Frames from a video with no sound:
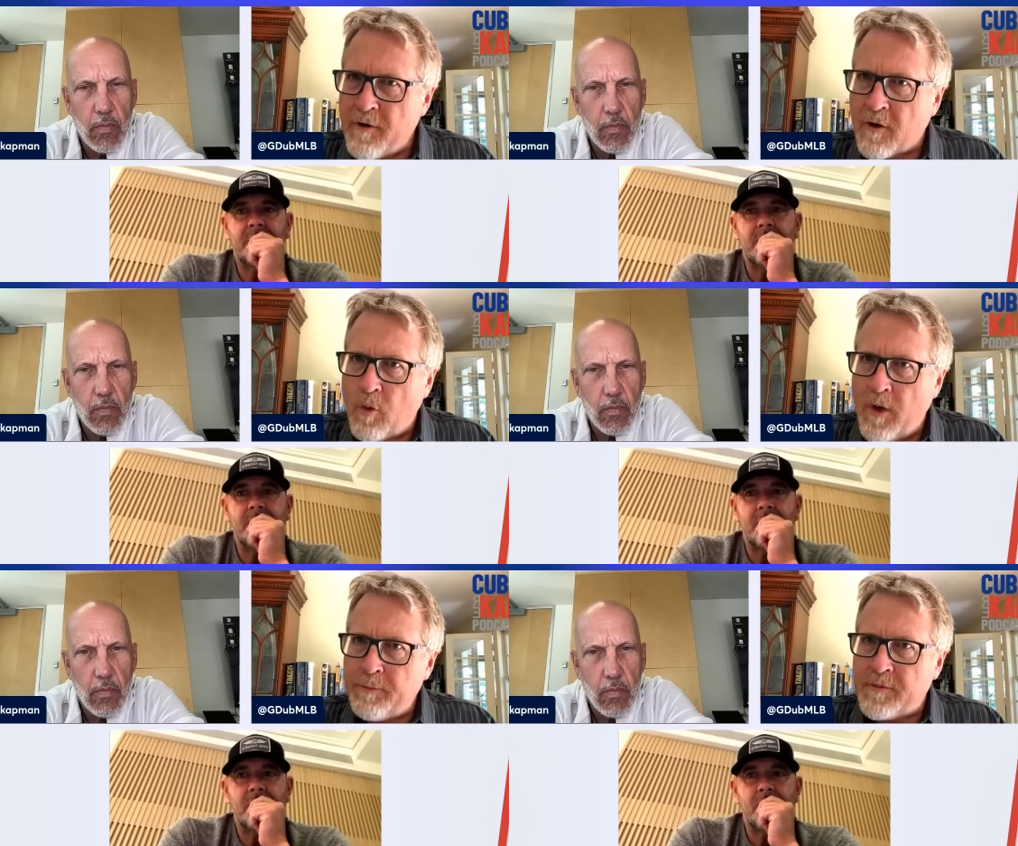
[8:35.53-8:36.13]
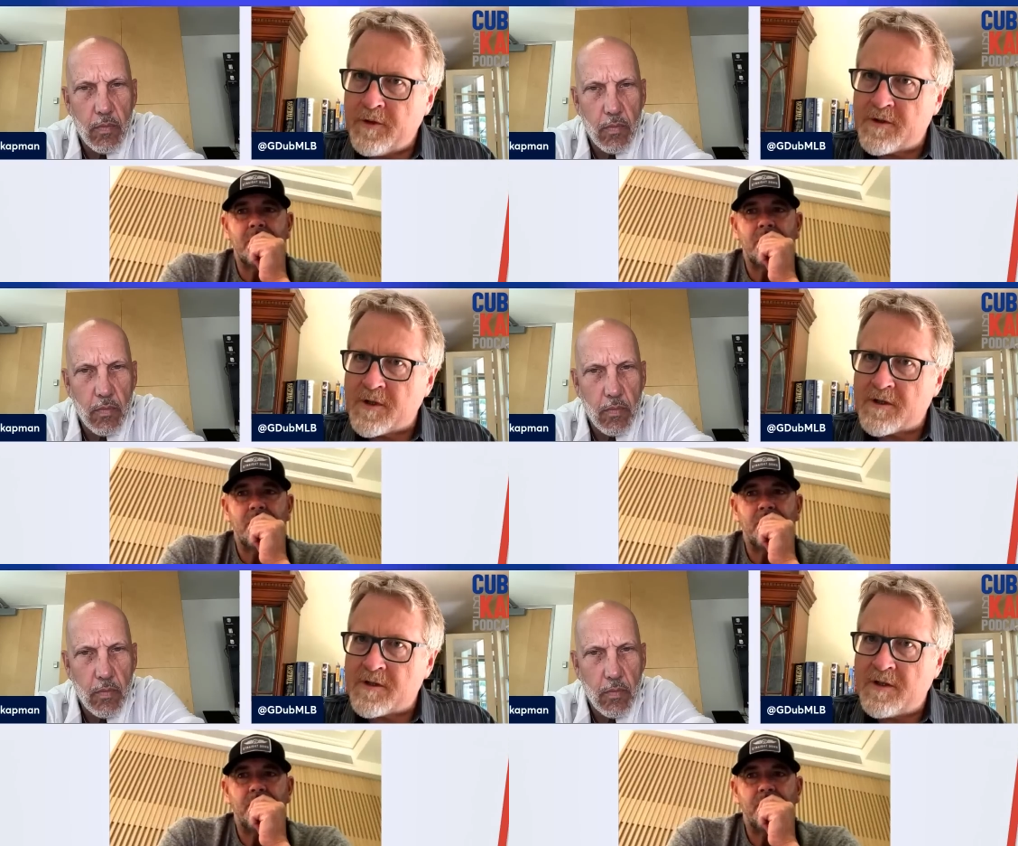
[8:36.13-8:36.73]
Speaker 1: equipped to
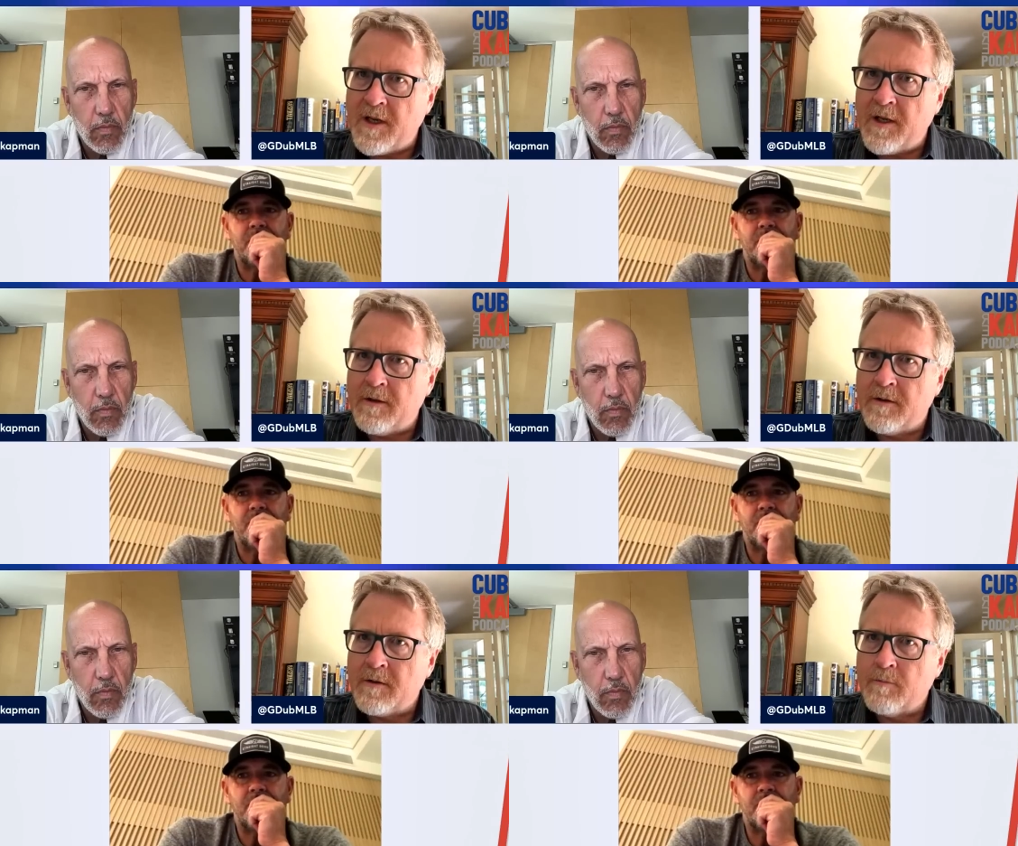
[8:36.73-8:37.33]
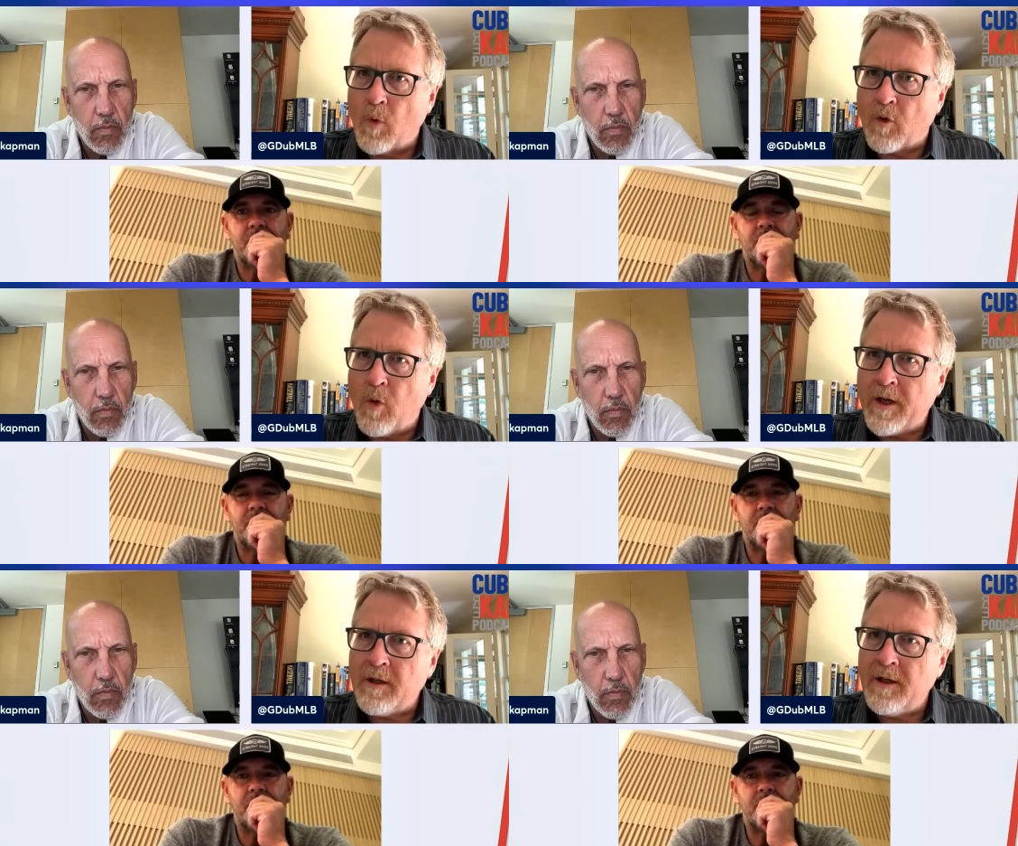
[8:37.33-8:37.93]
succeed more
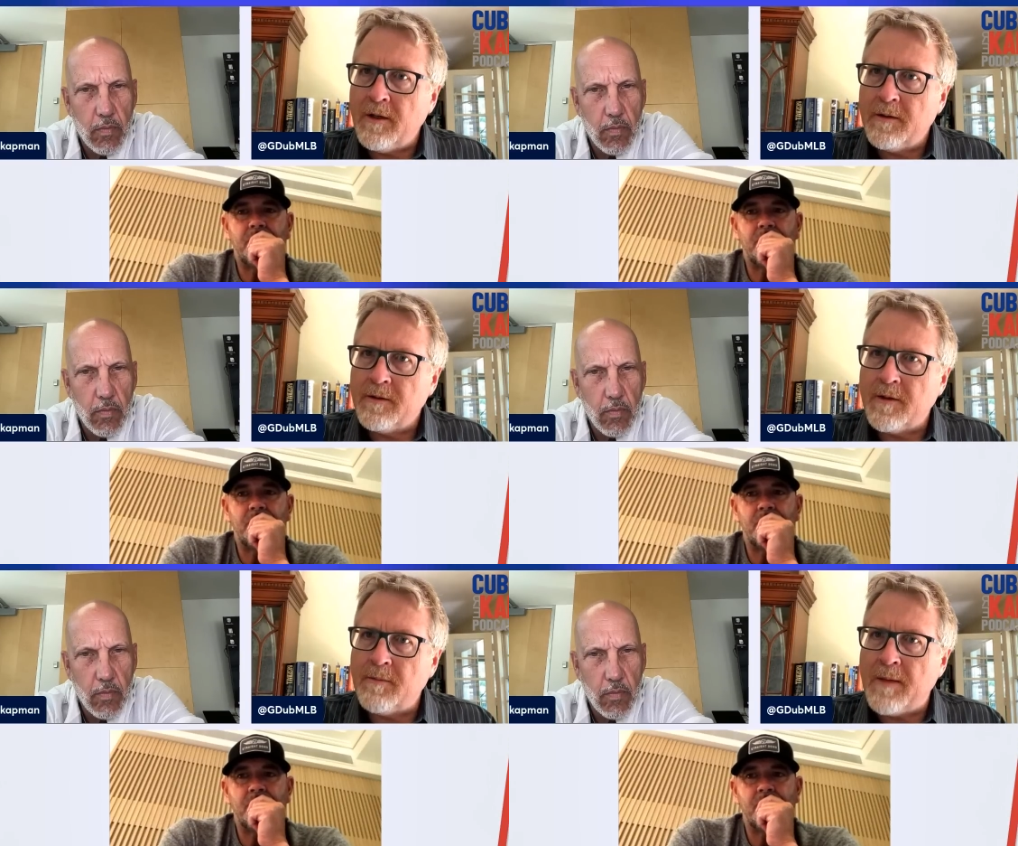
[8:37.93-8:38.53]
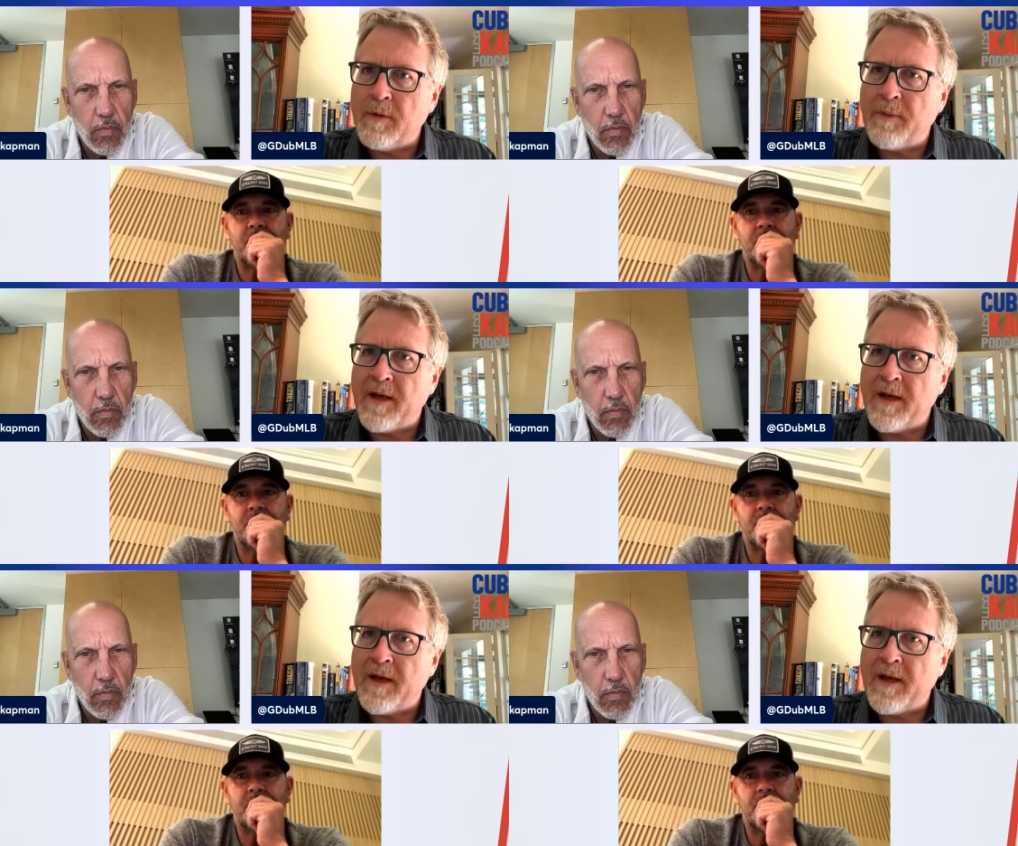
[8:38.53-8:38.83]
quickly than maybe